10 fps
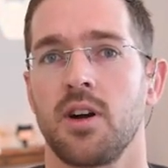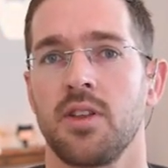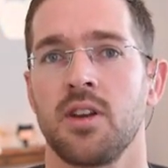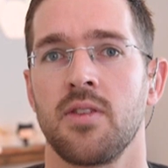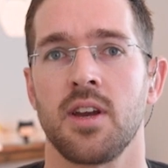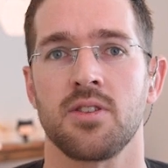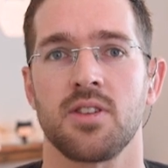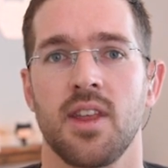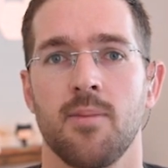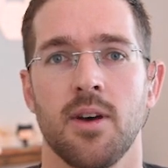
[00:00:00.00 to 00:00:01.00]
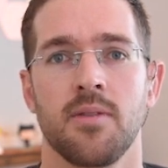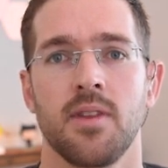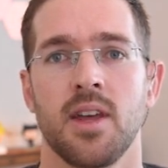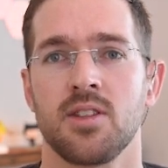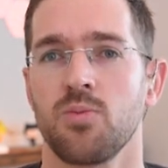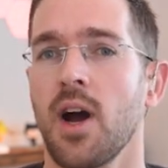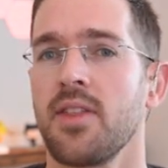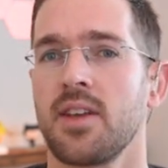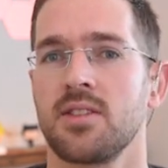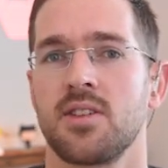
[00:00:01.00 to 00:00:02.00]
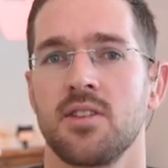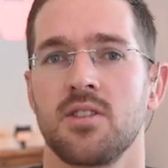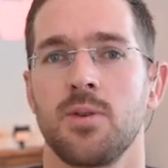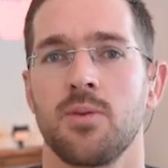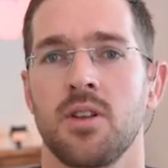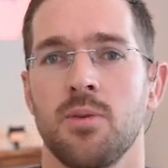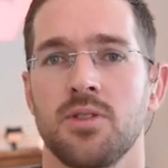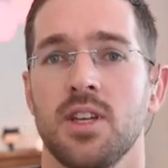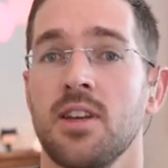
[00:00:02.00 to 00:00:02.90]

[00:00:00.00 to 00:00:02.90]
called The Innovator's Dilemma, and it's widely considered to be one of the most